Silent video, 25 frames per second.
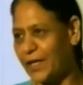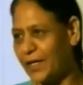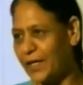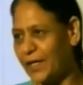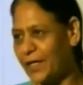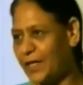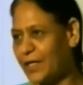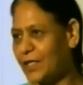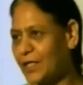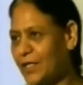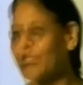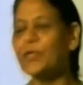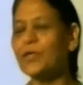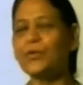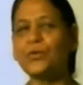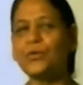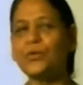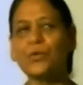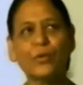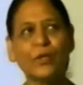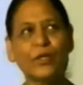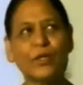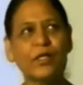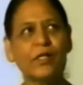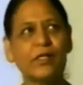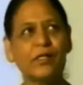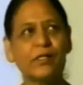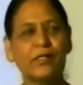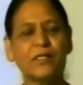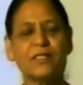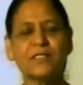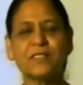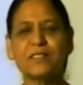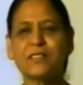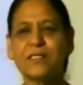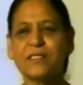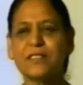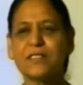The total
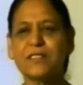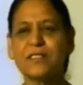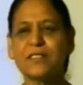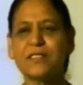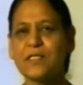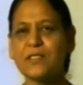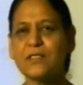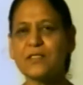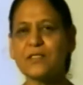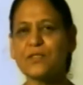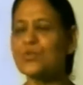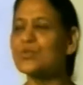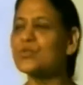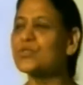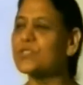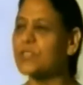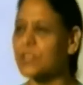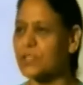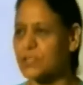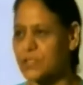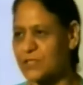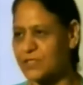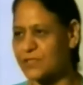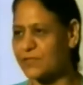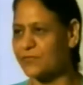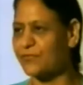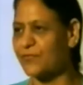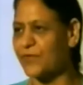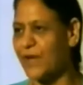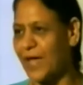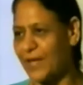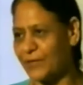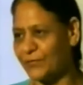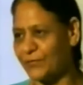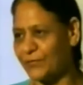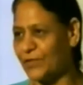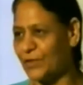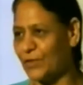distance is
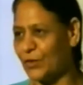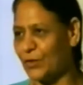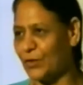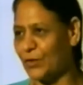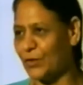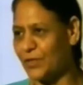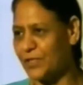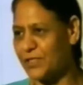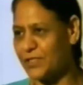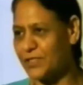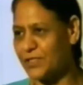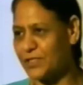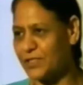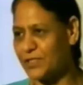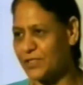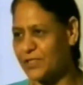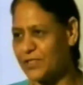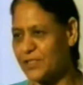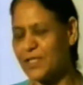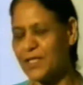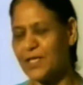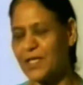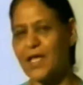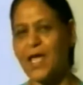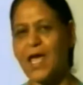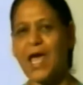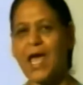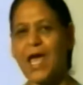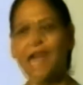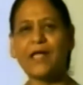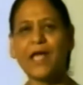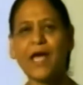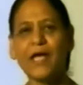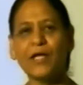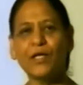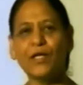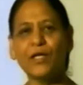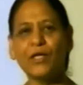265 kilometers and
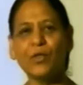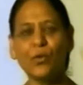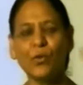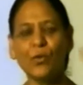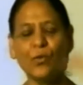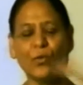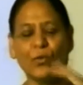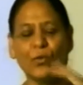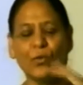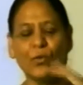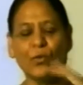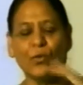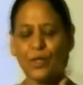I know